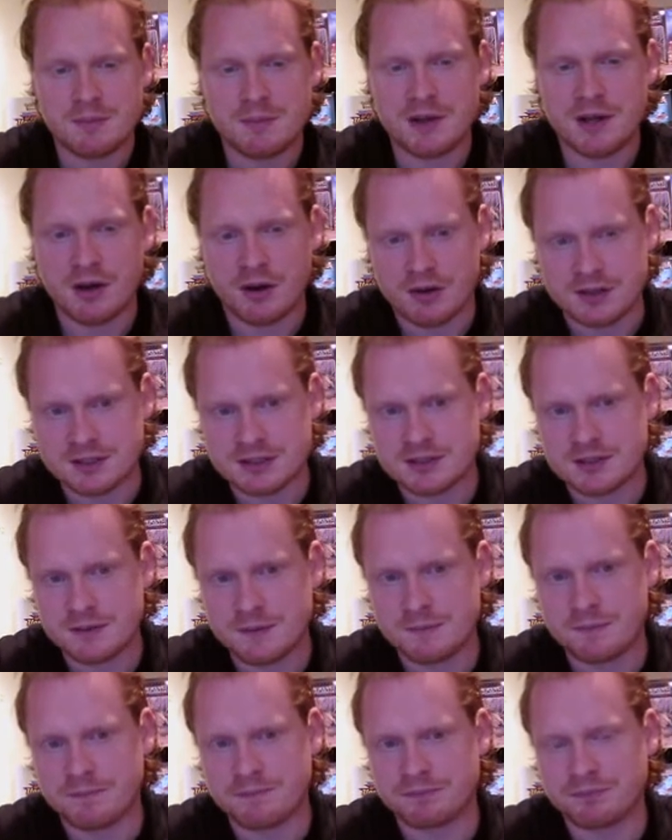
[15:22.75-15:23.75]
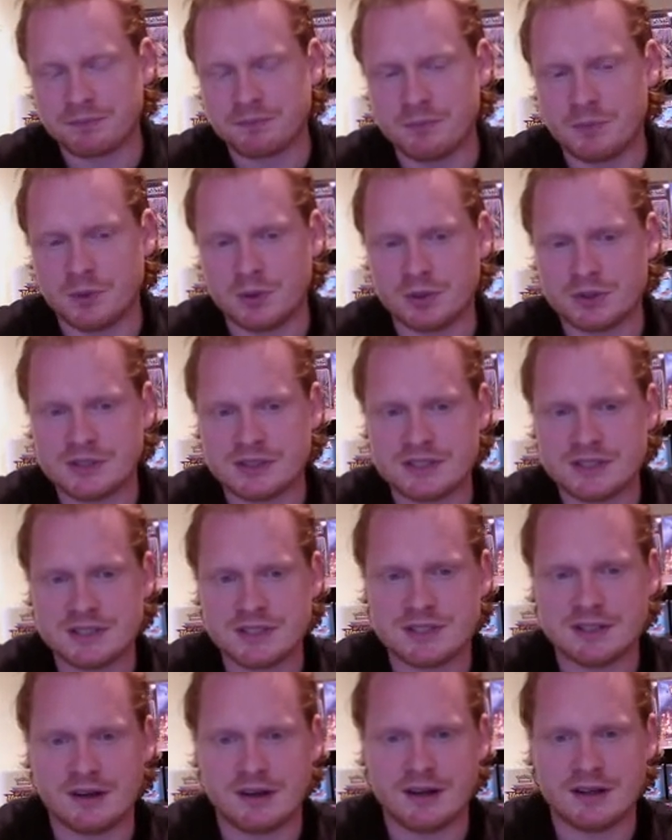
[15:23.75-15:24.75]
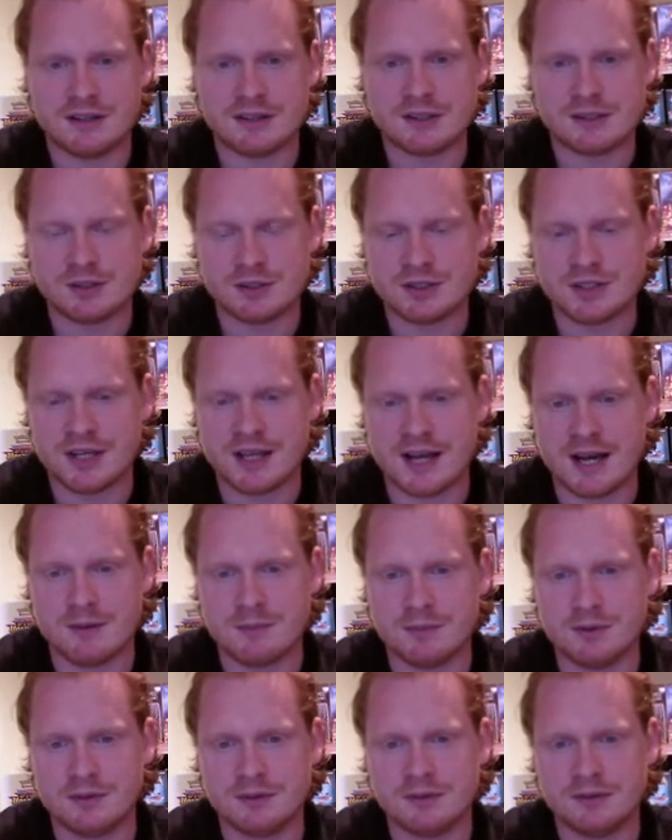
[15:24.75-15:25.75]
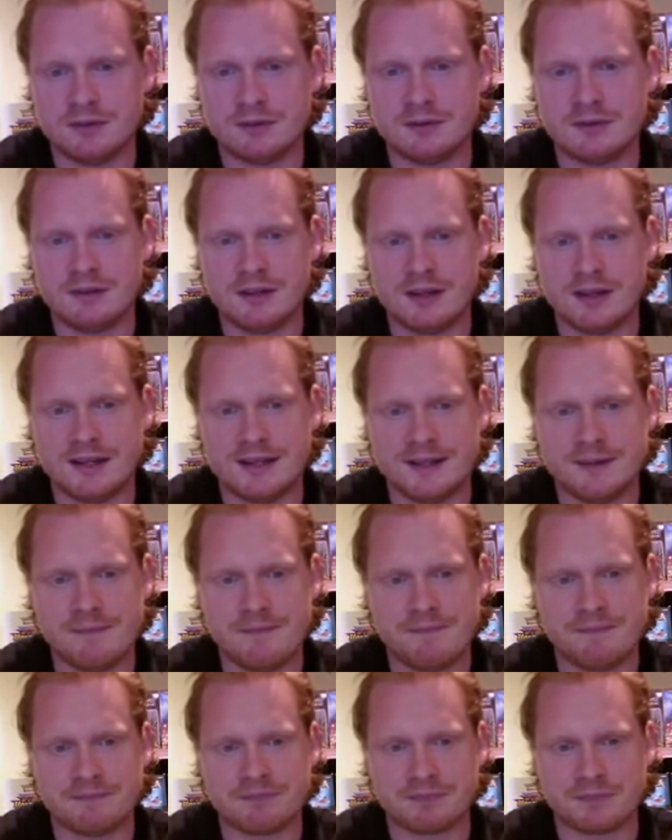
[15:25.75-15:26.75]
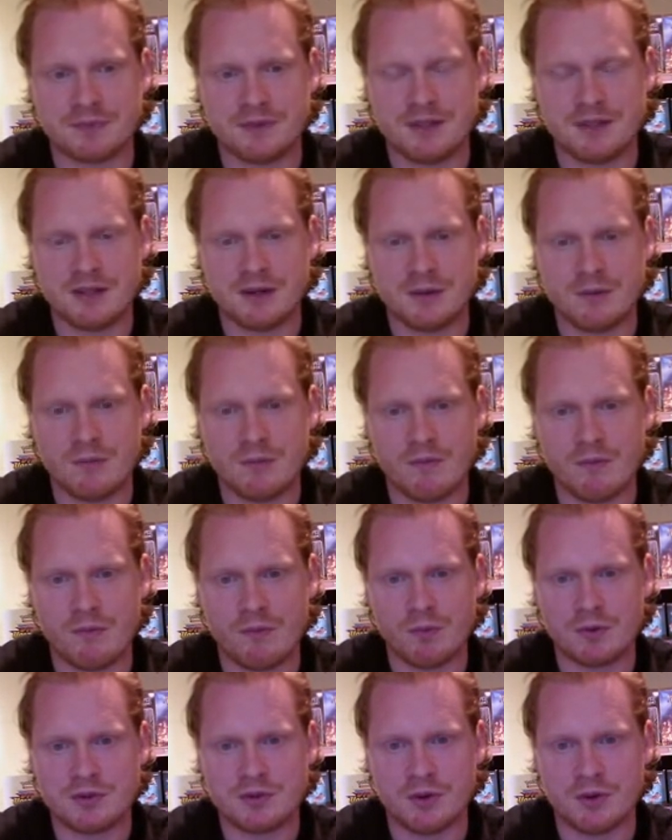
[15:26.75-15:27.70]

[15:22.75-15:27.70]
because mortars are such a gamble. You know, we're